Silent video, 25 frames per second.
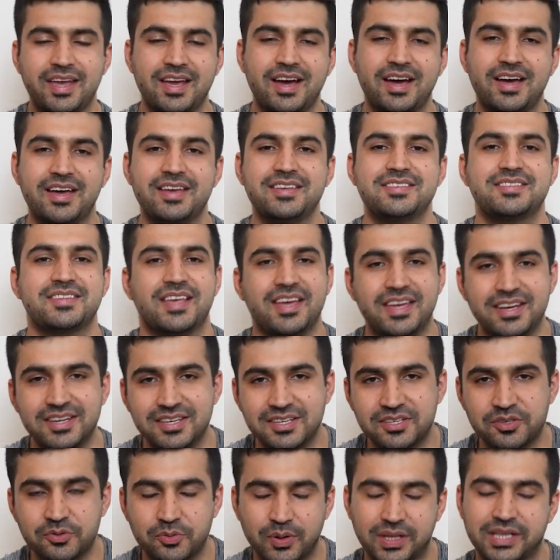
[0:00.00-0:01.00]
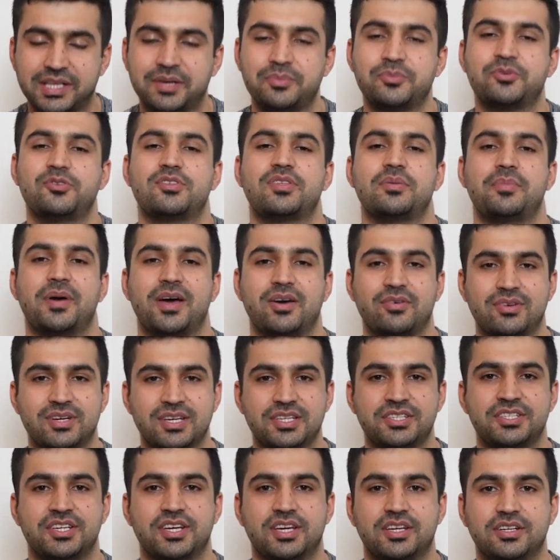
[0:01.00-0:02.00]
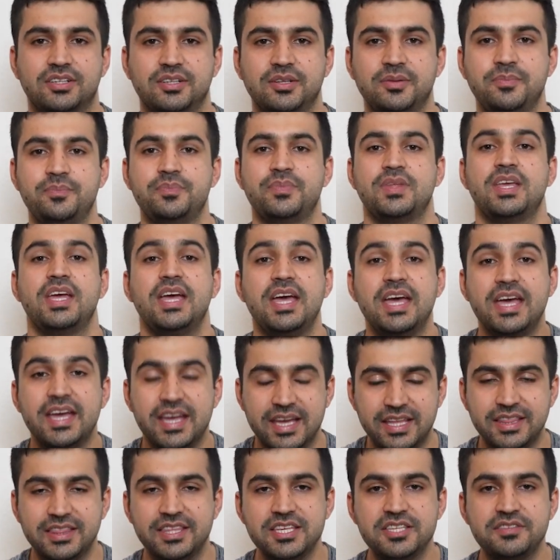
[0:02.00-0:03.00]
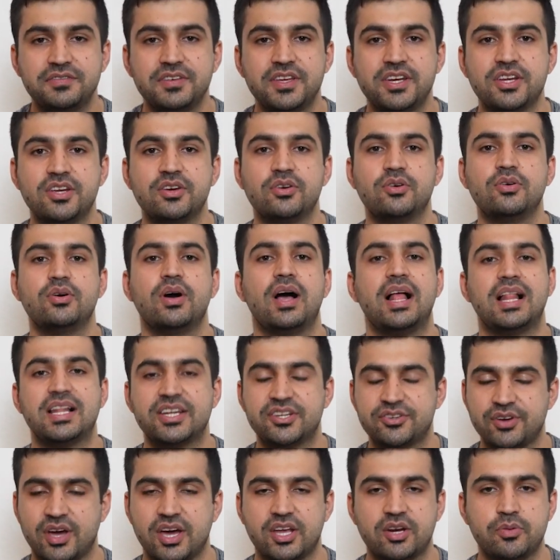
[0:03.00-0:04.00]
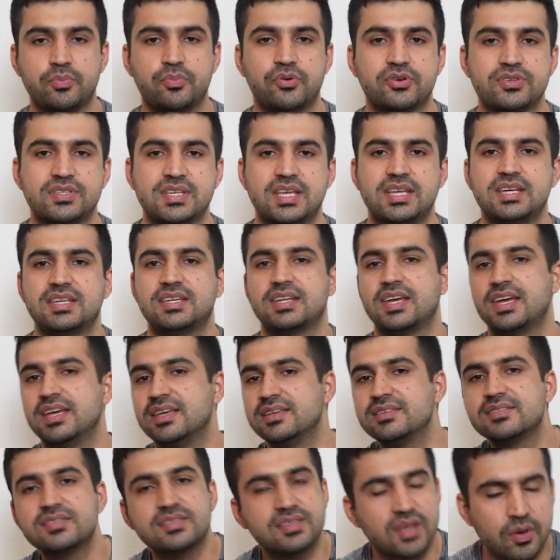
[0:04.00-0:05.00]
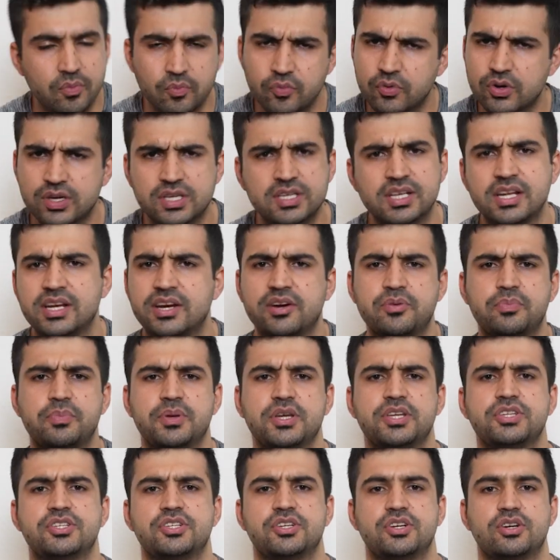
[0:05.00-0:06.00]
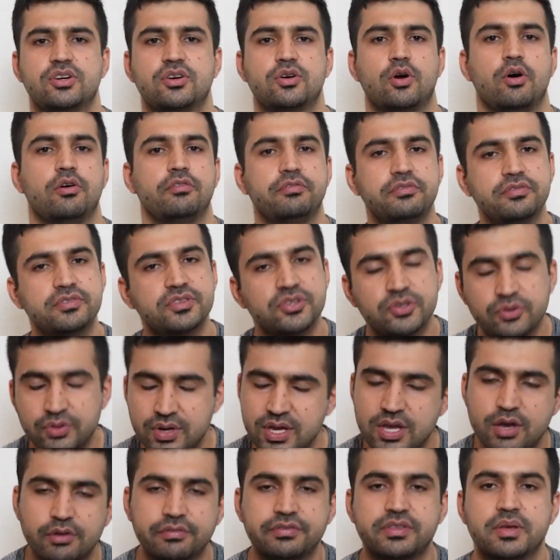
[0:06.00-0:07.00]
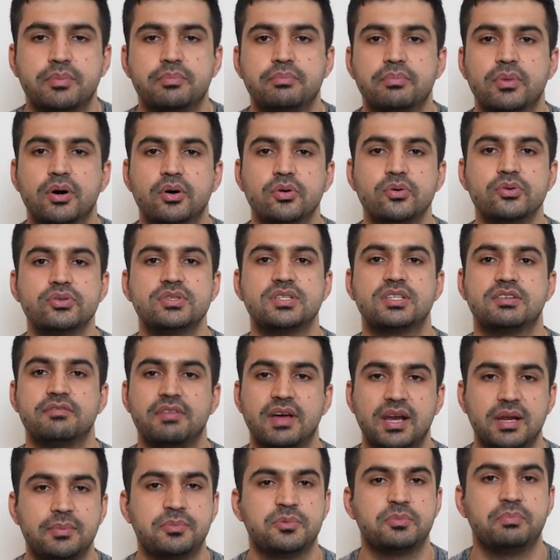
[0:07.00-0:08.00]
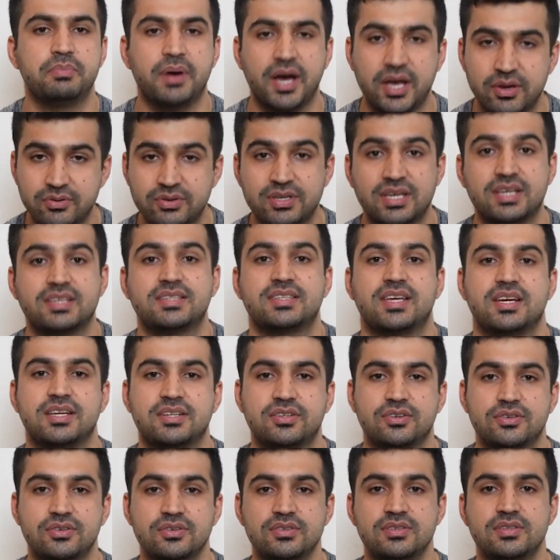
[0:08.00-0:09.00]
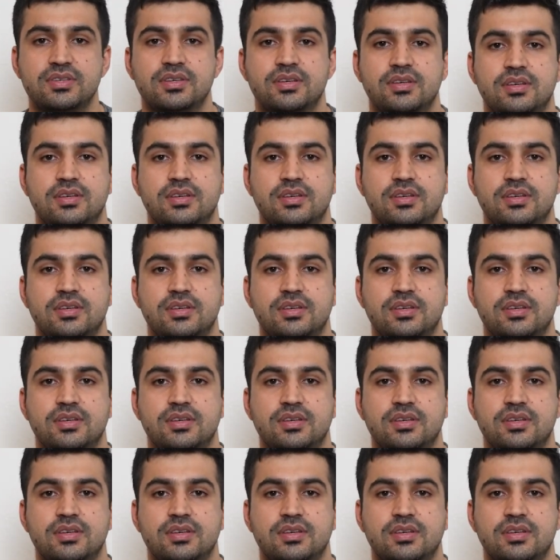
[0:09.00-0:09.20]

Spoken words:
guys, and welcome to the Biotech channel. In this video, I'll try to present a somewhat clear picture of 3 of the most developed biotech sectors